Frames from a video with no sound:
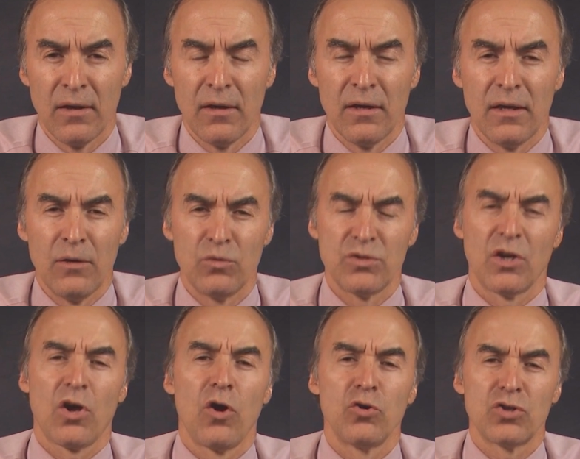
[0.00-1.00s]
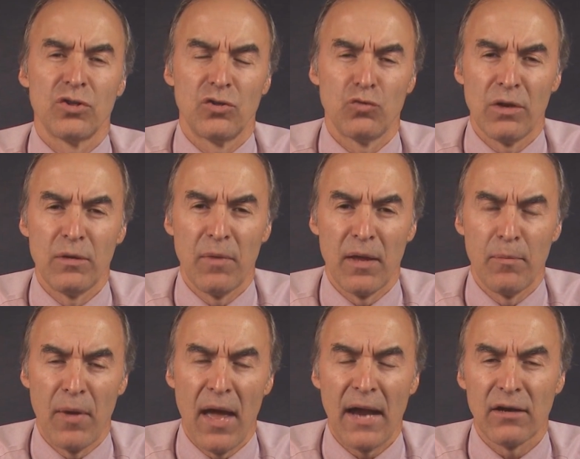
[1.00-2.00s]
He was the coach of the Green Bay
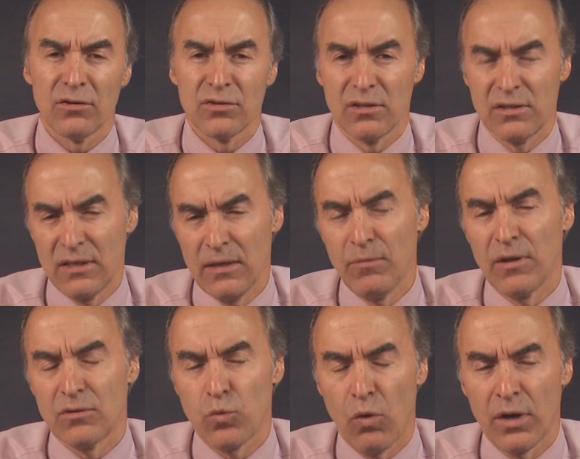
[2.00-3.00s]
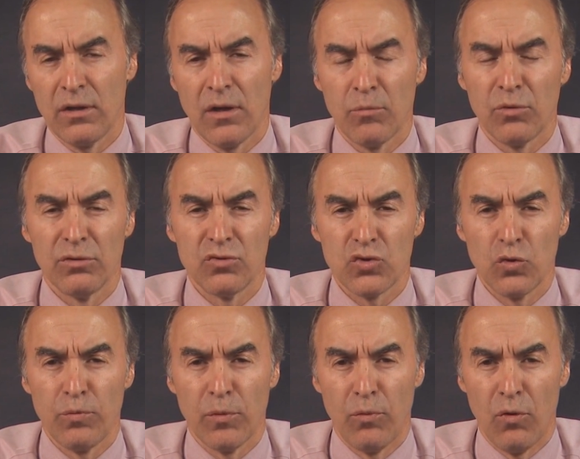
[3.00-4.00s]
Packers, a team that's won a number of
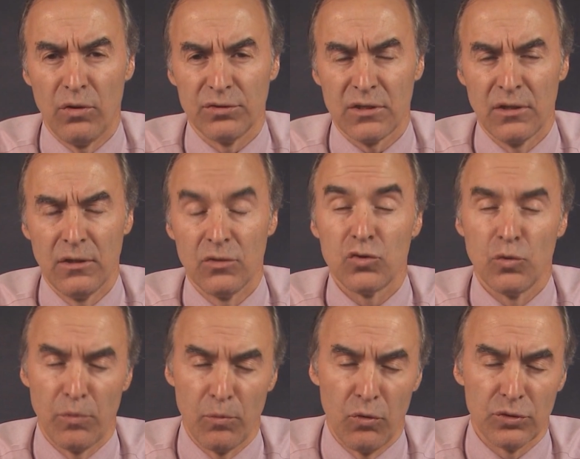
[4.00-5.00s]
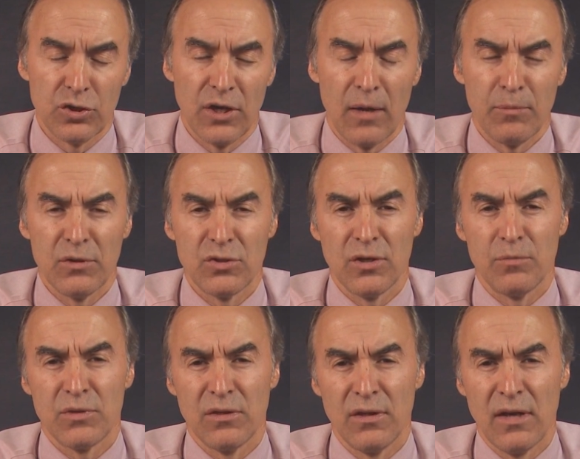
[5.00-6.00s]
Super Bowl
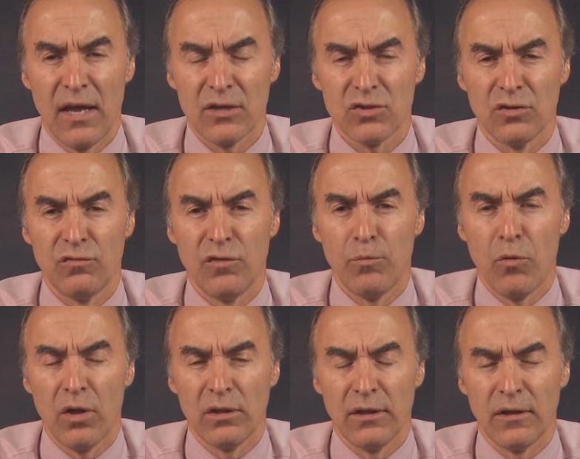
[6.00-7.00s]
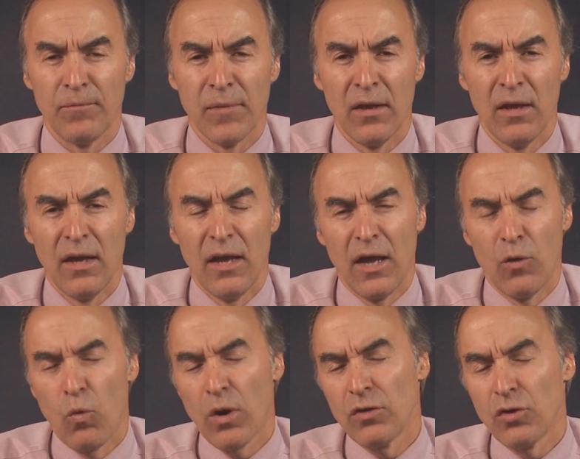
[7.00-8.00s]
championships in the National Football League. And
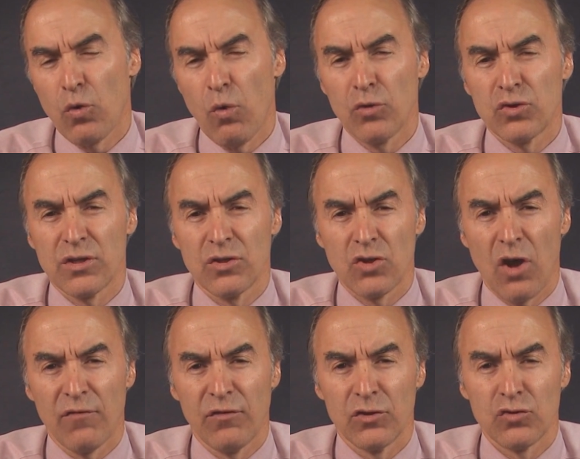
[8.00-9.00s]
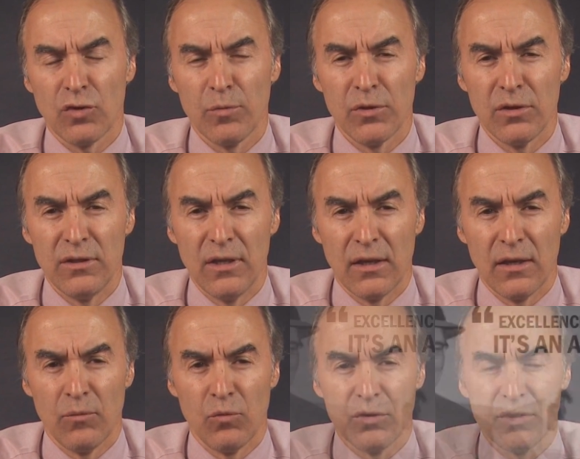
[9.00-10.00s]
one of the quotes that's often attributed to him was